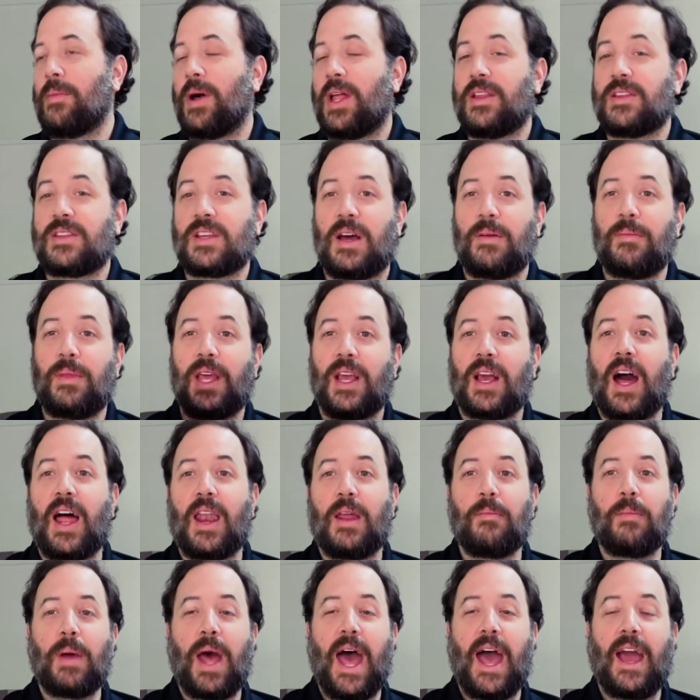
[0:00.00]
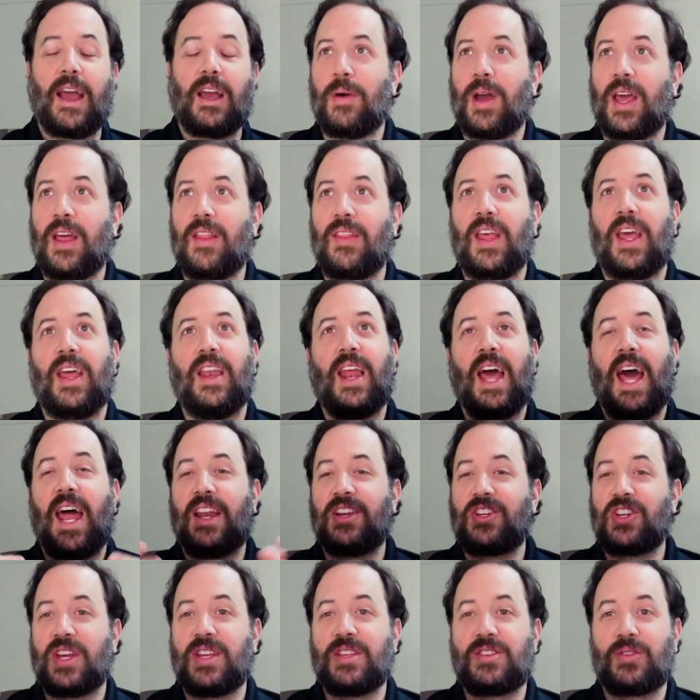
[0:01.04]
By the time they got it back and then had a
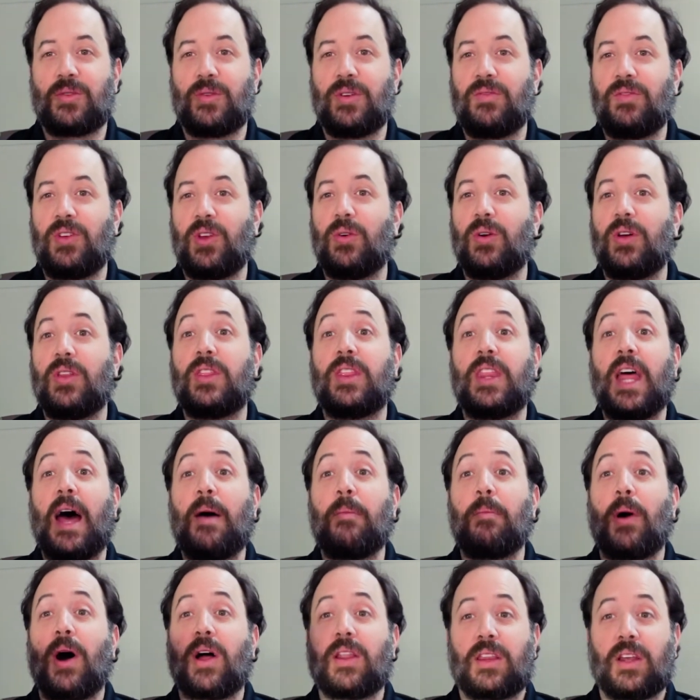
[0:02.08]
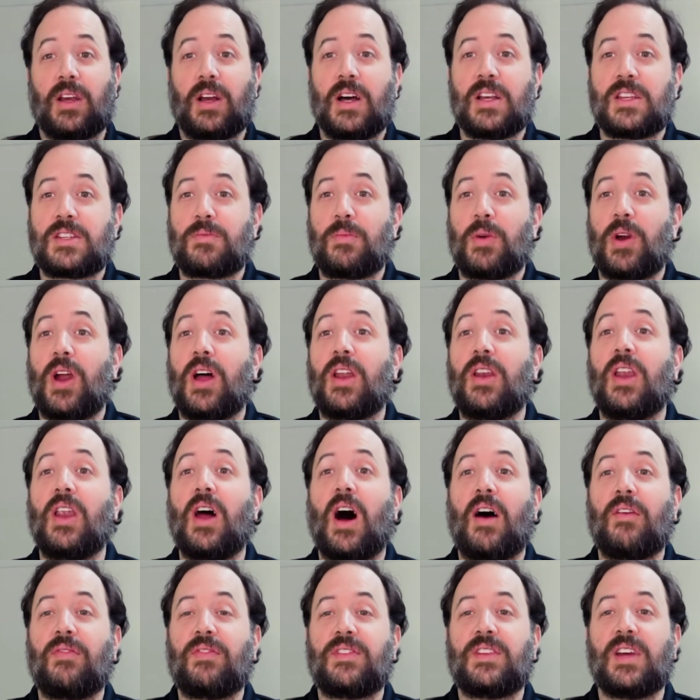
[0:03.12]
chance to review it, that bought the customer
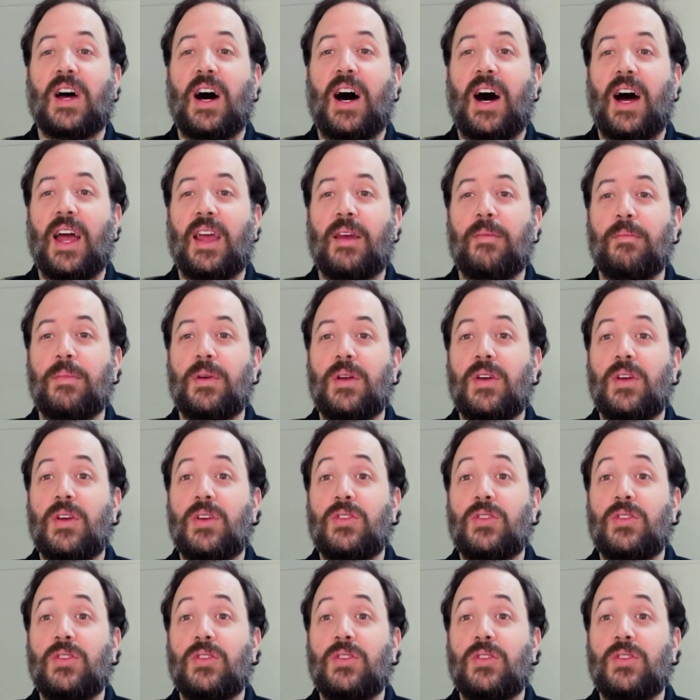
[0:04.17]
enough time